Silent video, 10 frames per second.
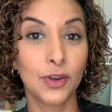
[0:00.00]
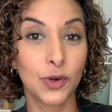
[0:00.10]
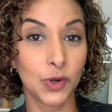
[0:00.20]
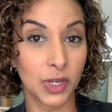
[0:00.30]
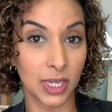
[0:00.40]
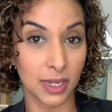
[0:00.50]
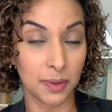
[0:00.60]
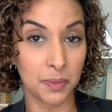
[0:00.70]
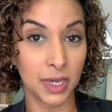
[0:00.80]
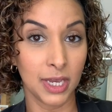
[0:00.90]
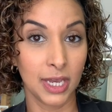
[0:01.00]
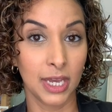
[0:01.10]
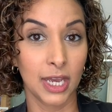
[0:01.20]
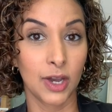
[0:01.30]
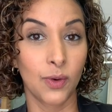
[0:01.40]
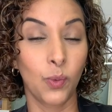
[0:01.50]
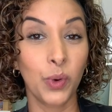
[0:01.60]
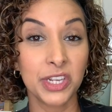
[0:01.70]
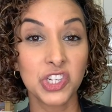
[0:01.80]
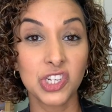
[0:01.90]
cream,
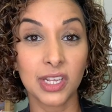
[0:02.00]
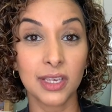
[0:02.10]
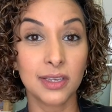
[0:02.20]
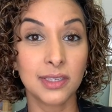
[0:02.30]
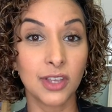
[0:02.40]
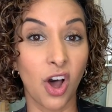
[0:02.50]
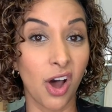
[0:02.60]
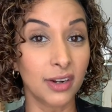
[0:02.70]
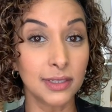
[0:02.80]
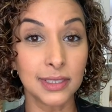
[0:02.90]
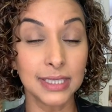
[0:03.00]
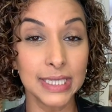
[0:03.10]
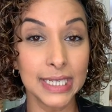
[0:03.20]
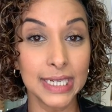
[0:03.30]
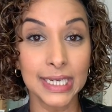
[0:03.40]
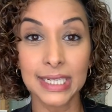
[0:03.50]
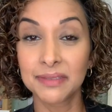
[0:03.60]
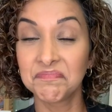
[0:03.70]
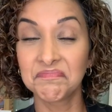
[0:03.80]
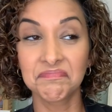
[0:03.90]
which is honestly
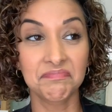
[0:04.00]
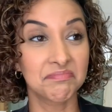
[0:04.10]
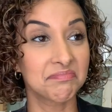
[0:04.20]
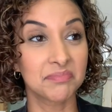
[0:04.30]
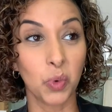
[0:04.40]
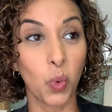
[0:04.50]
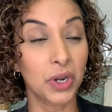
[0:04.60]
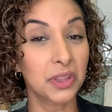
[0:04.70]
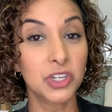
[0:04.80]
one of